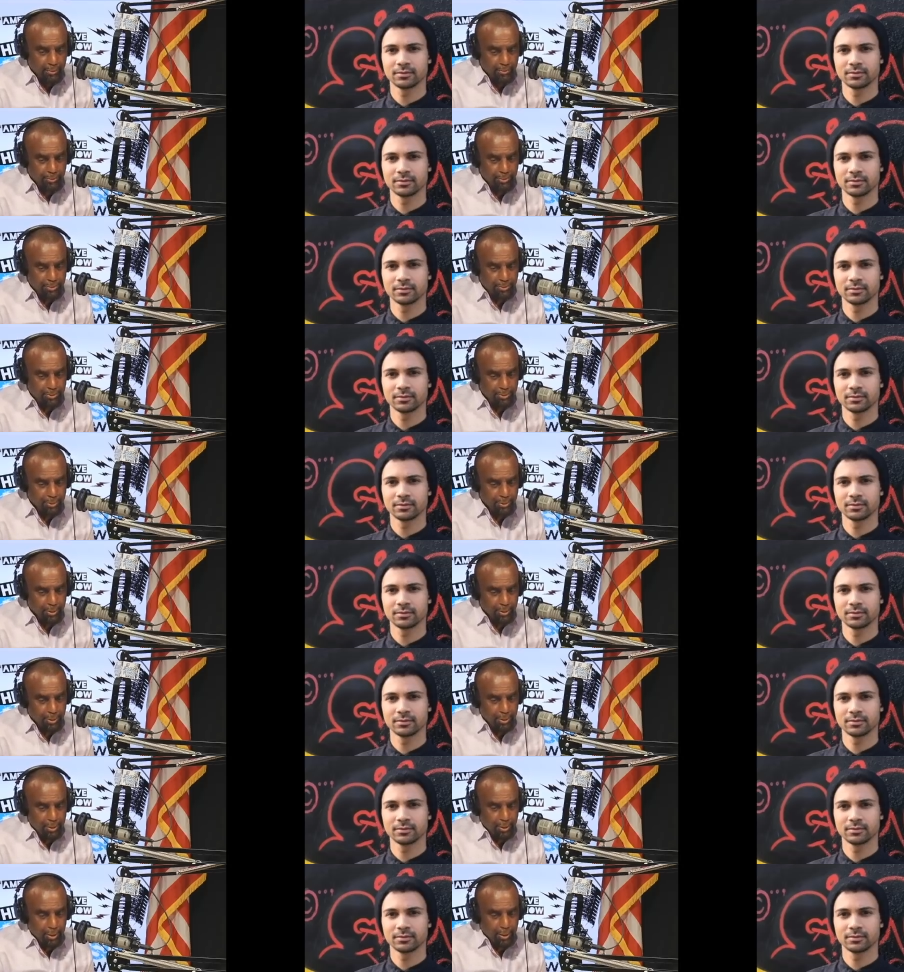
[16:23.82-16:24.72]
Speaker 1: it was
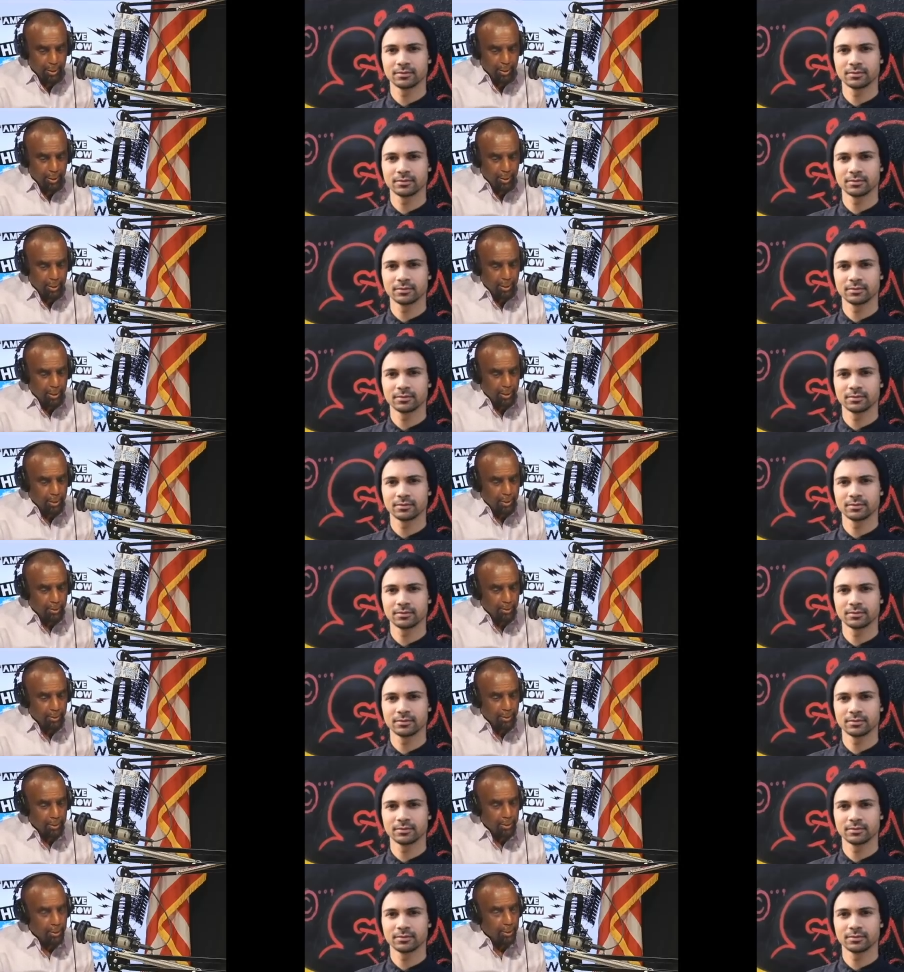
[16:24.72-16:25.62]
uh,
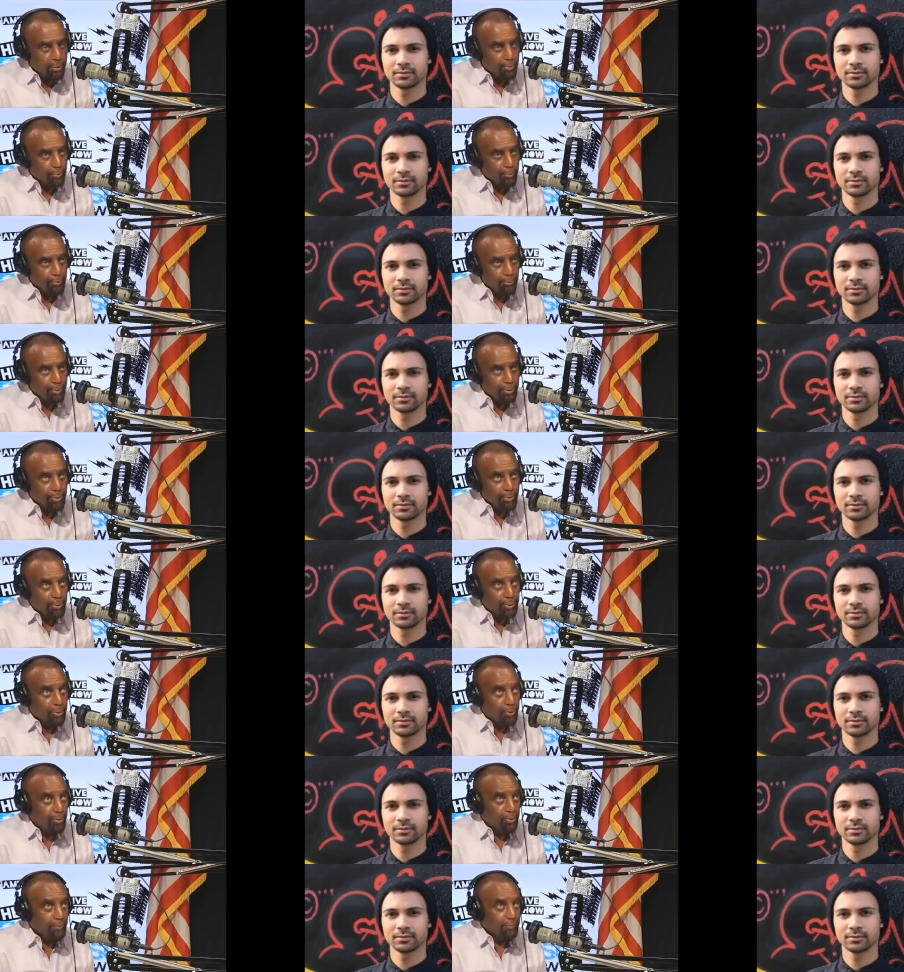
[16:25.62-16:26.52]
we don't
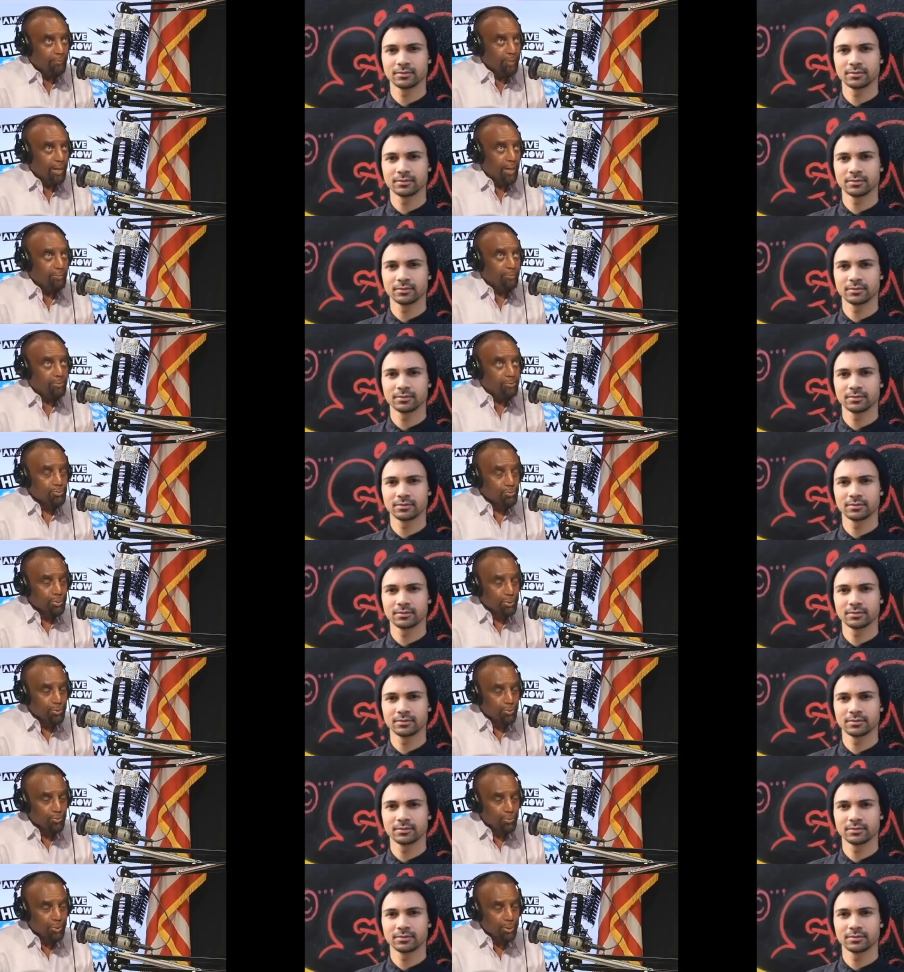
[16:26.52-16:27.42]
know if that was
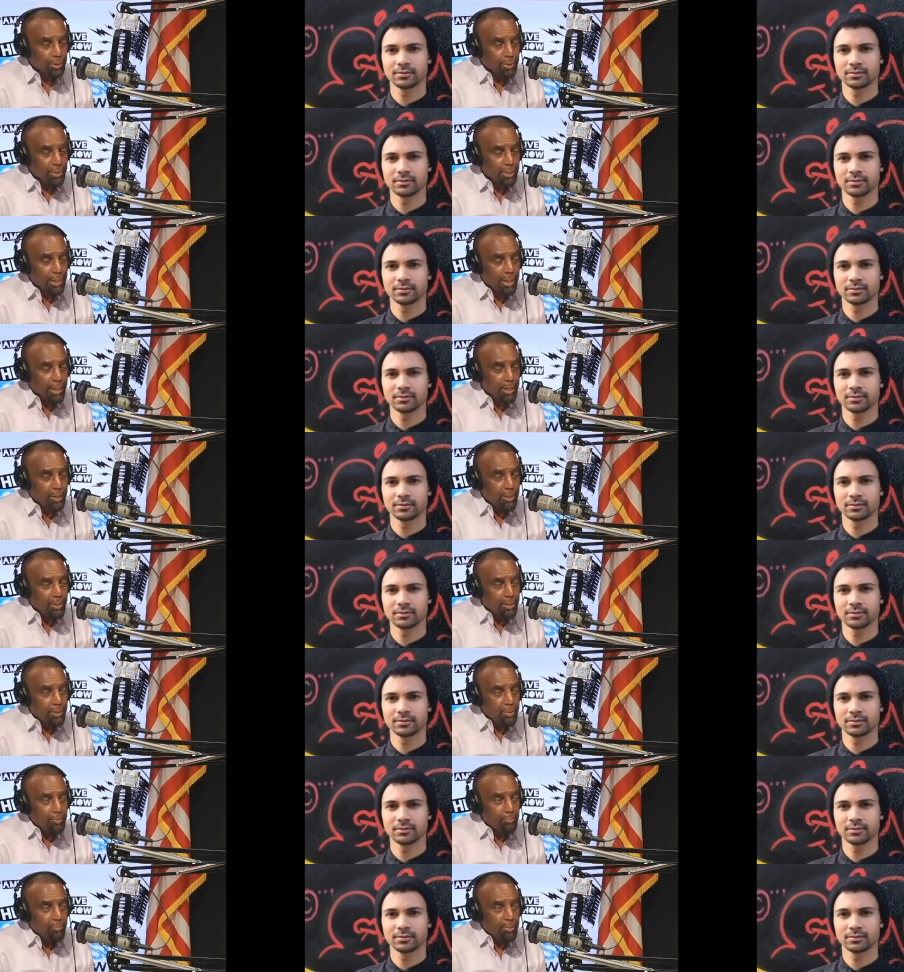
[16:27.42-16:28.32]
really real or not.
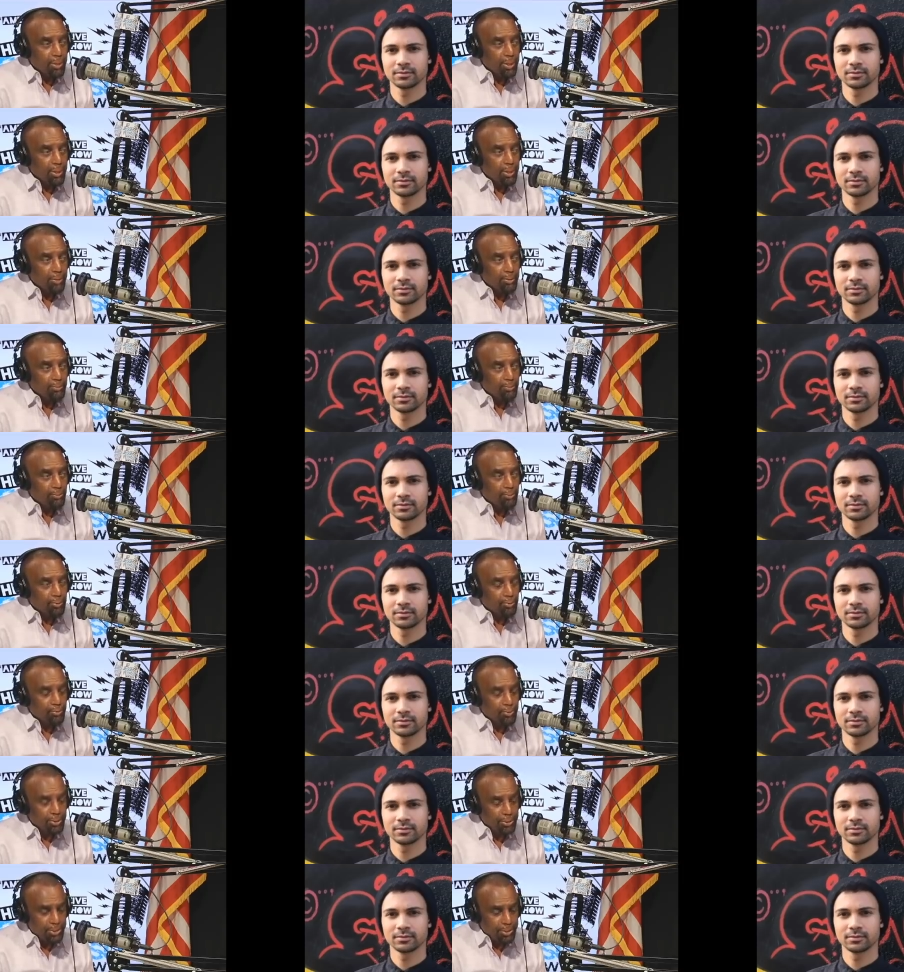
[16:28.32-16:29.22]
But
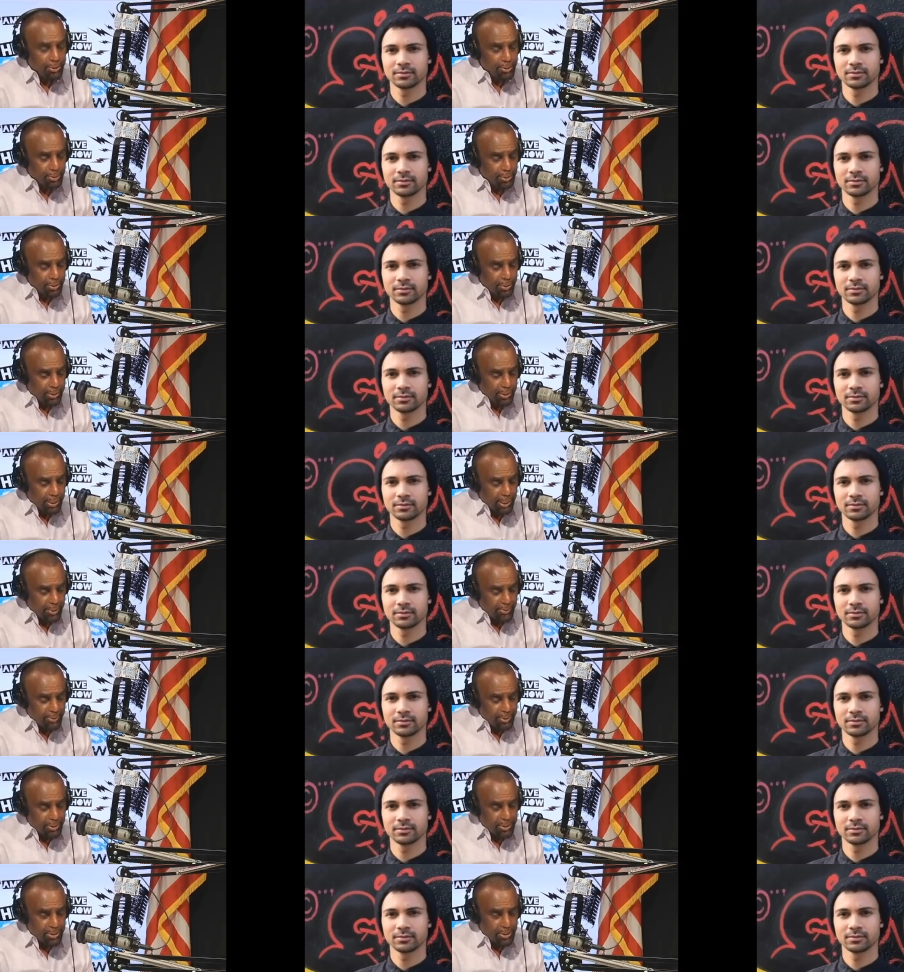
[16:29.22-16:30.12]
the one thing you need, and I
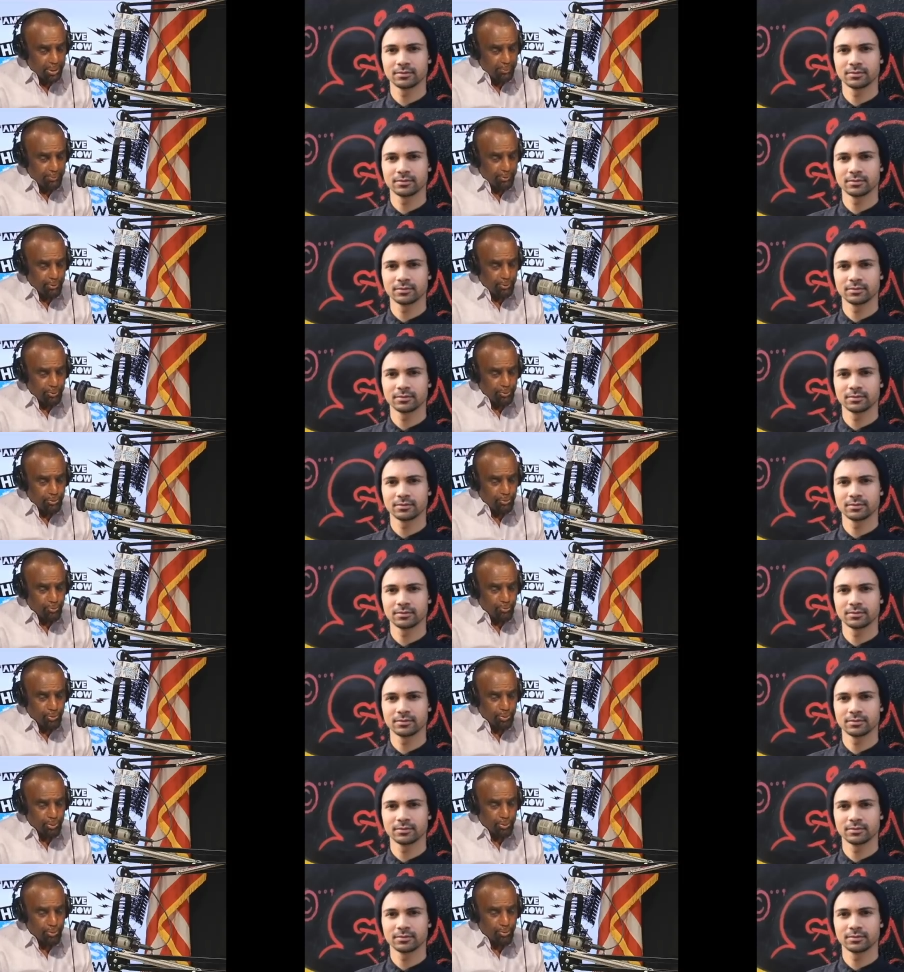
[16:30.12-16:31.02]
think Sammy, you, you
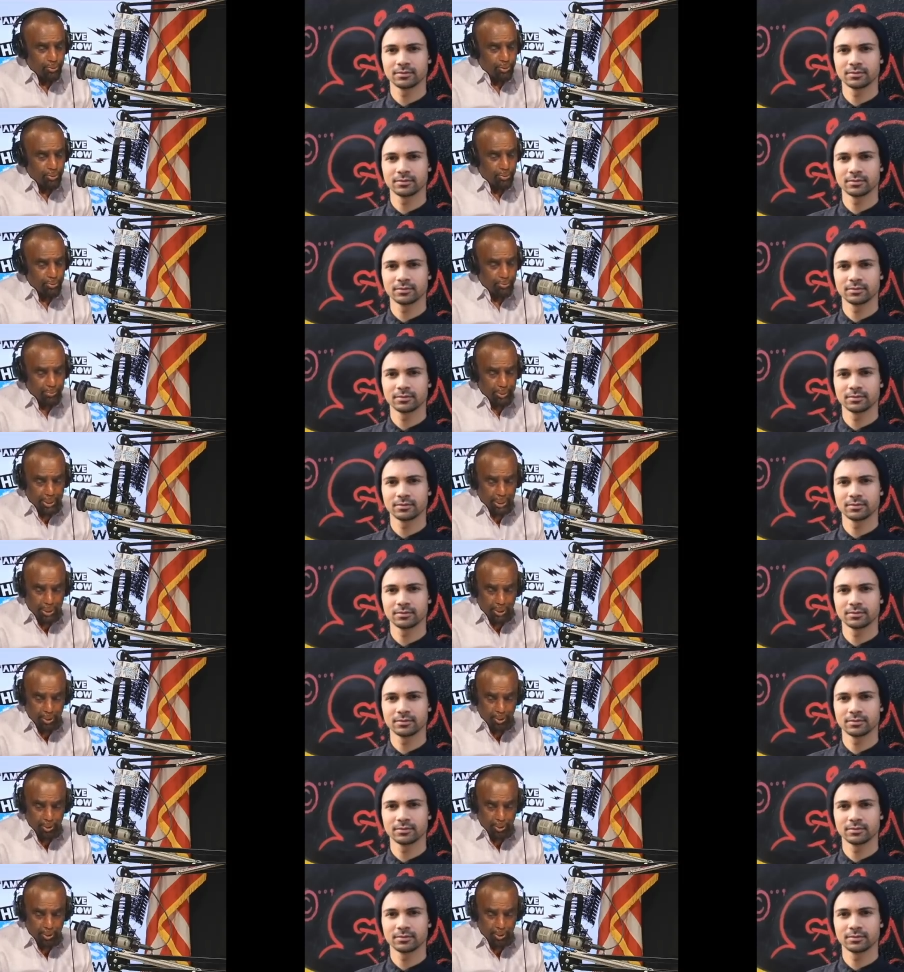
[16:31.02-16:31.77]
would agree with me, and I